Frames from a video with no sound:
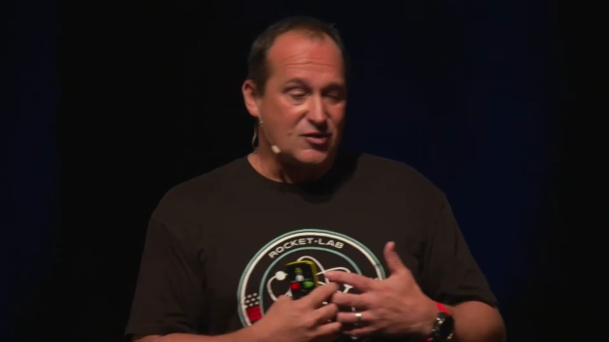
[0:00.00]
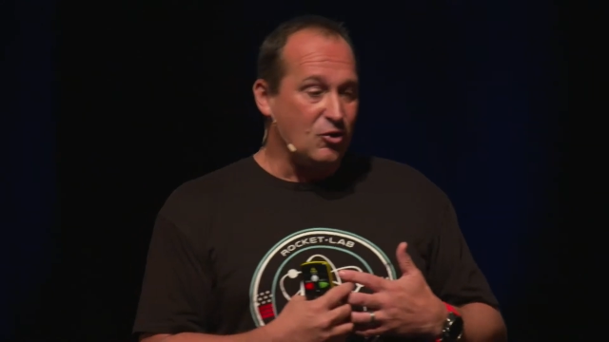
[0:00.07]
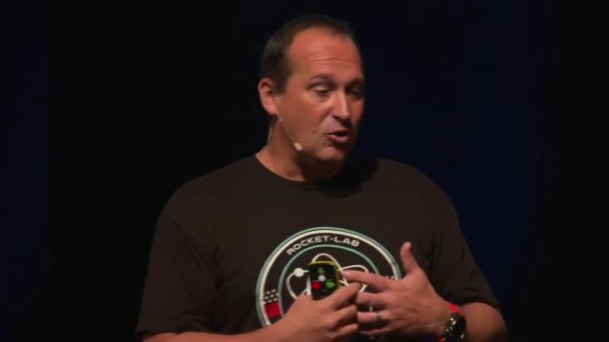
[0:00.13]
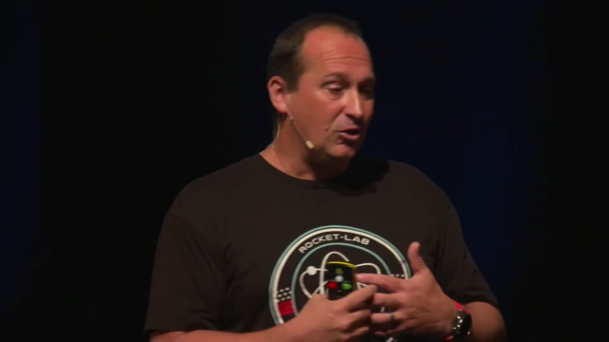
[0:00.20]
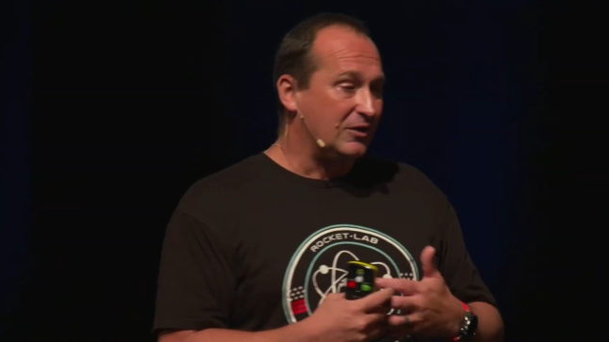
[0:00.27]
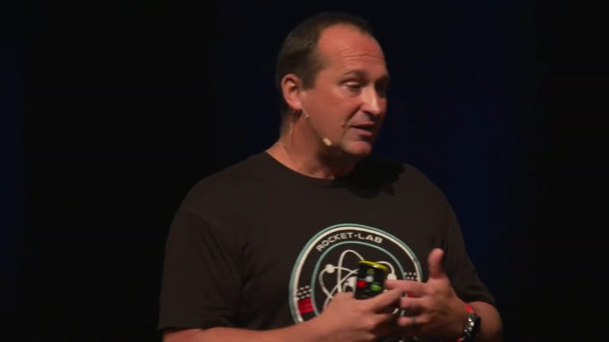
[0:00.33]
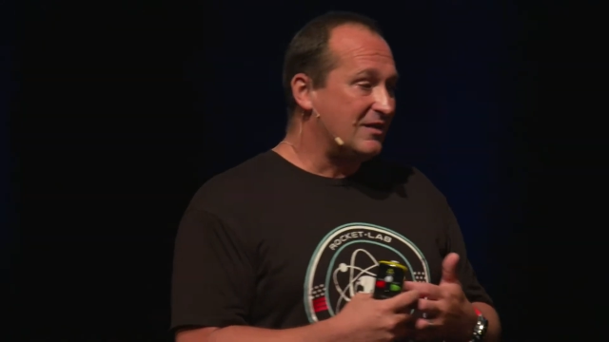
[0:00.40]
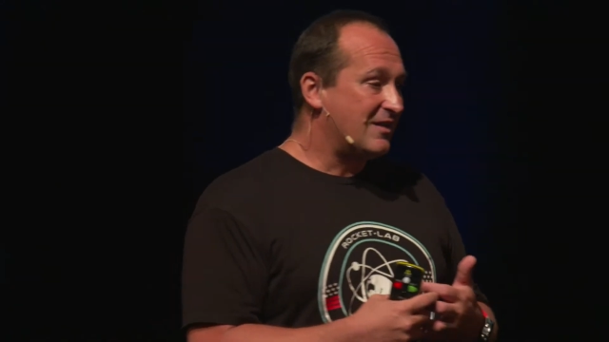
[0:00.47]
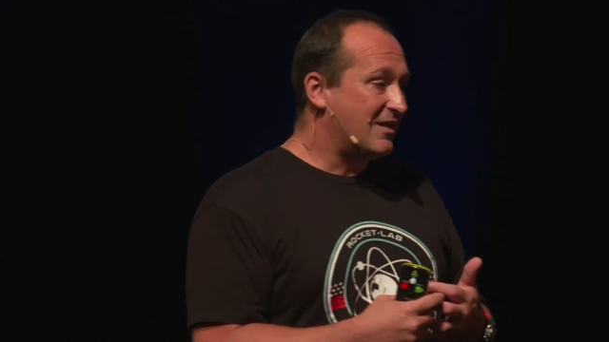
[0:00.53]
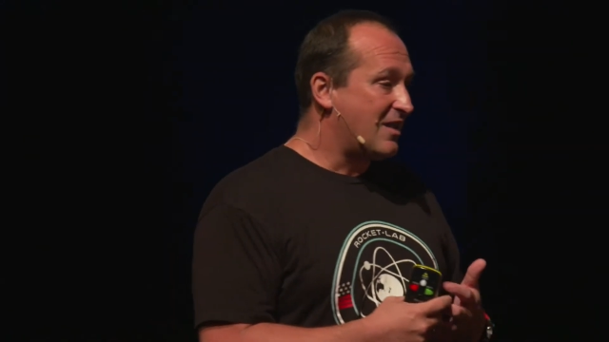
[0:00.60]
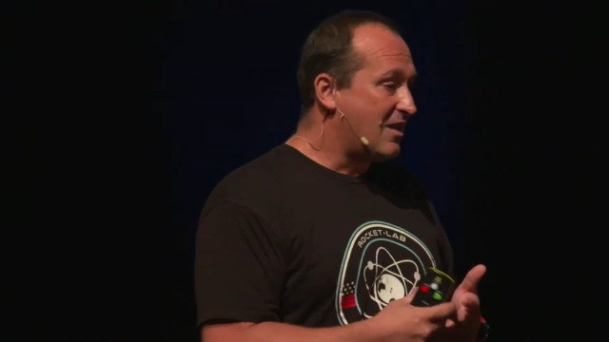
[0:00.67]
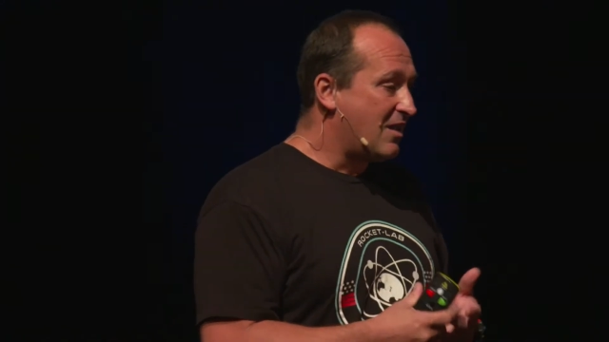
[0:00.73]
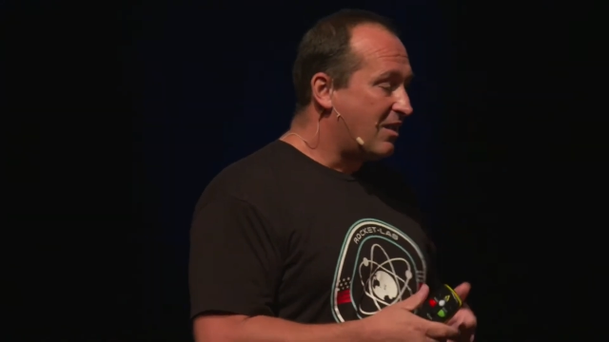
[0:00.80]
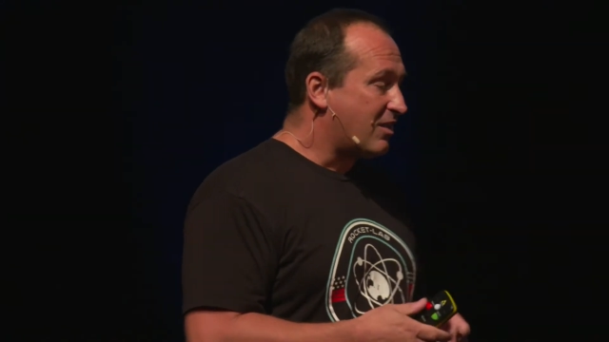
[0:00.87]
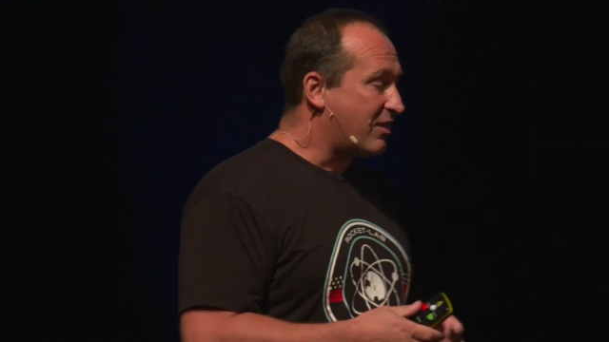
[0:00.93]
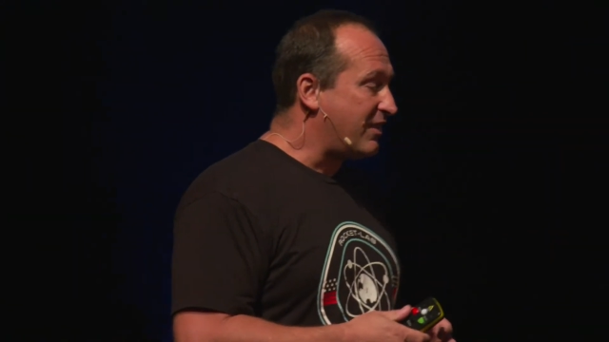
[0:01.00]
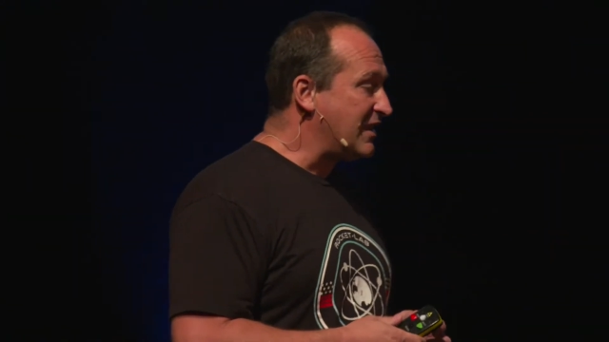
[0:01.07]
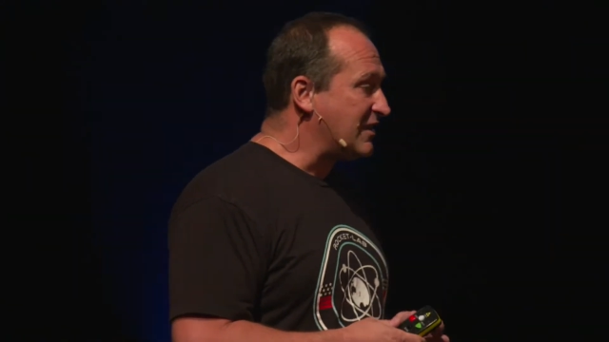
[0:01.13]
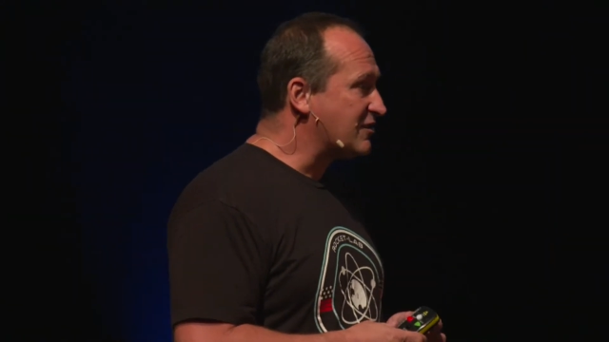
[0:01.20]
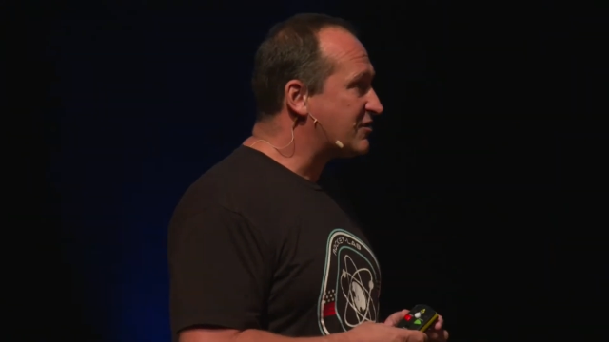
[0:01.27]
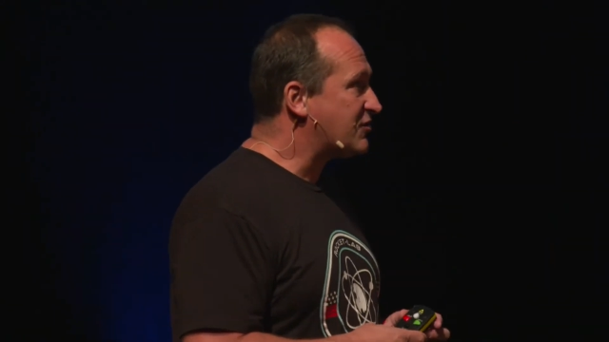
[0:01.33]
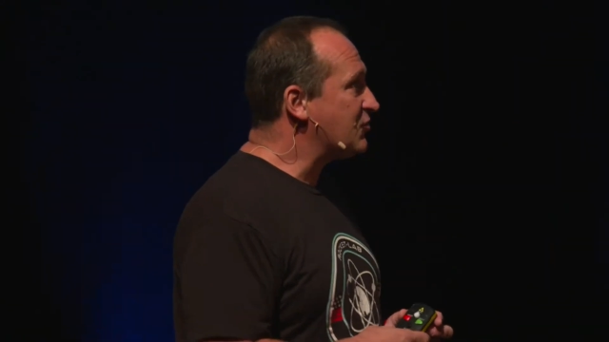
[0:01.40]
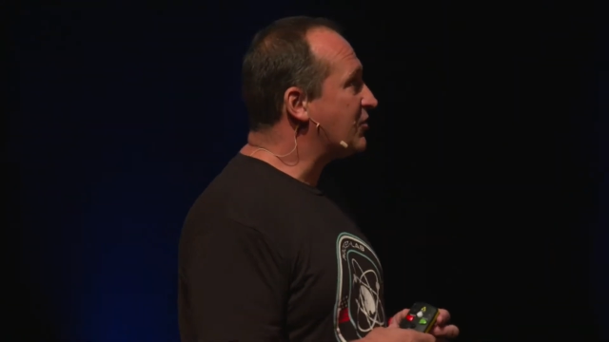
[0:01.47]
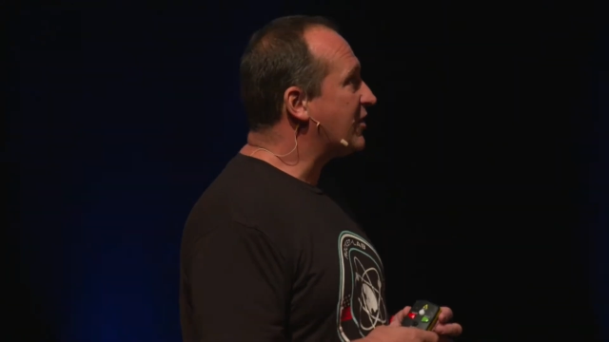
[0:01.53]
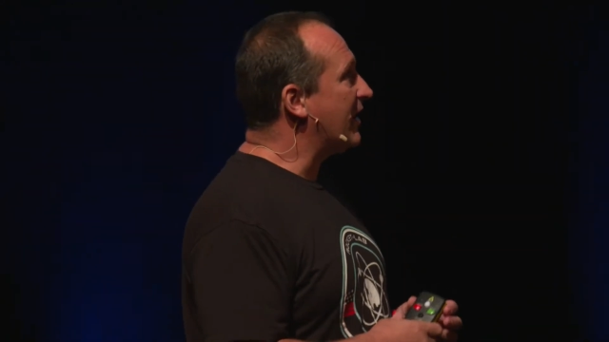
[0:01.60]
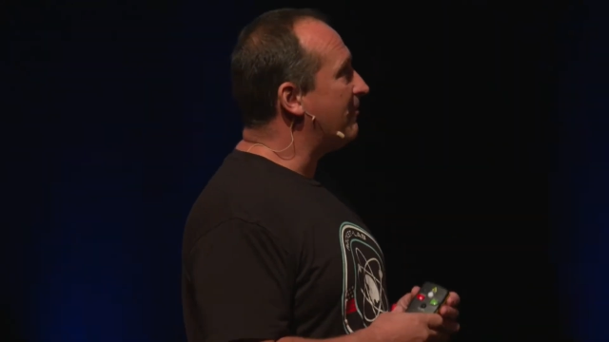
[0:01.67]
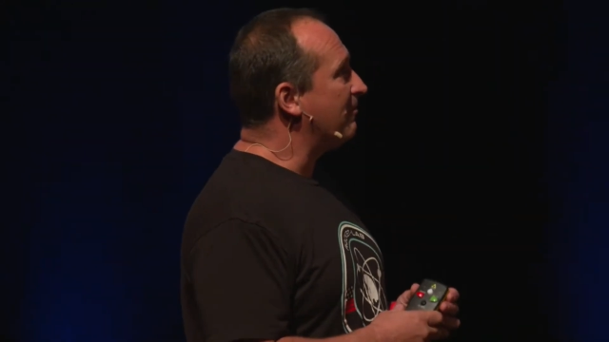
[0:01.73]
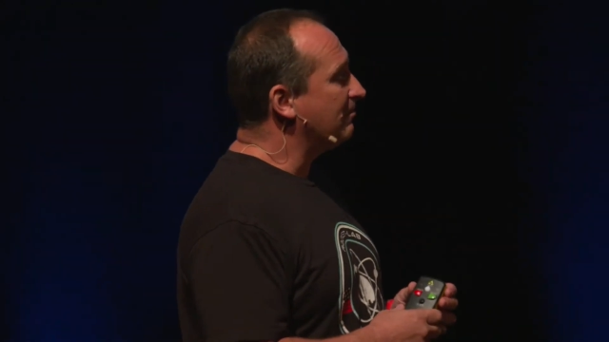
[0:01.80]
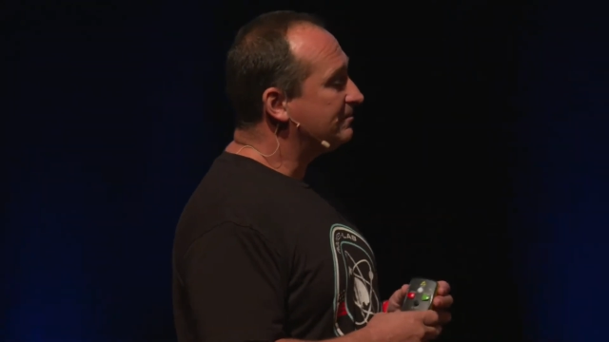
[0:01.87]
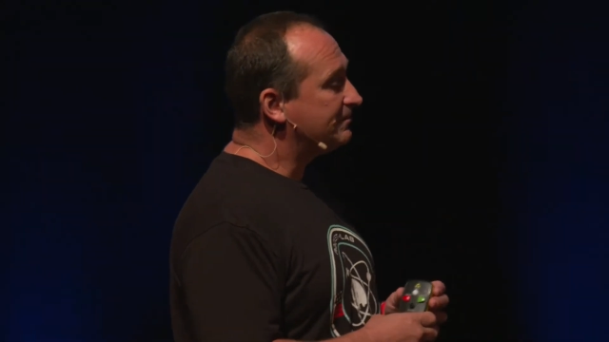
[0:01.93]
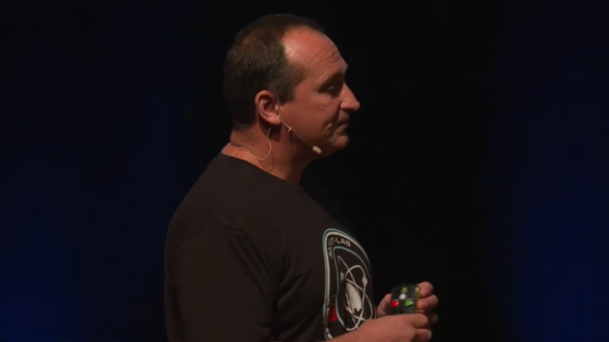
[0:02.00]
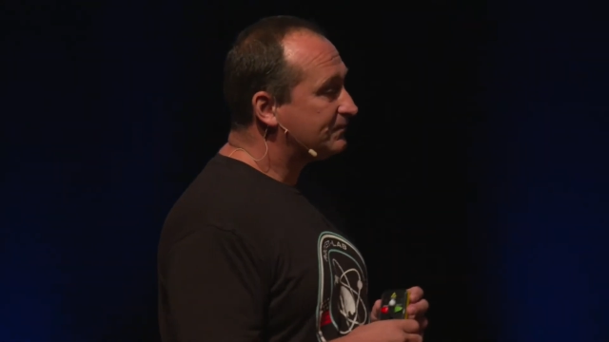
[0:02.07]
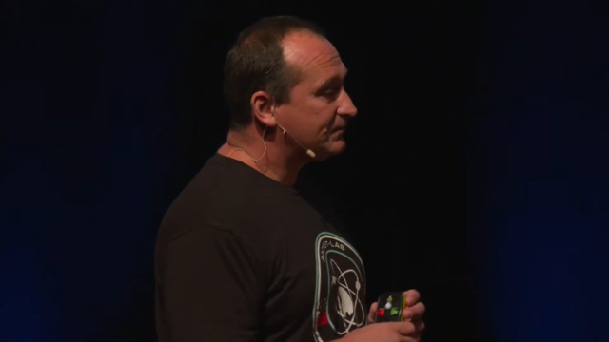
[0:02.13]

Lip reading: is called Things to Come.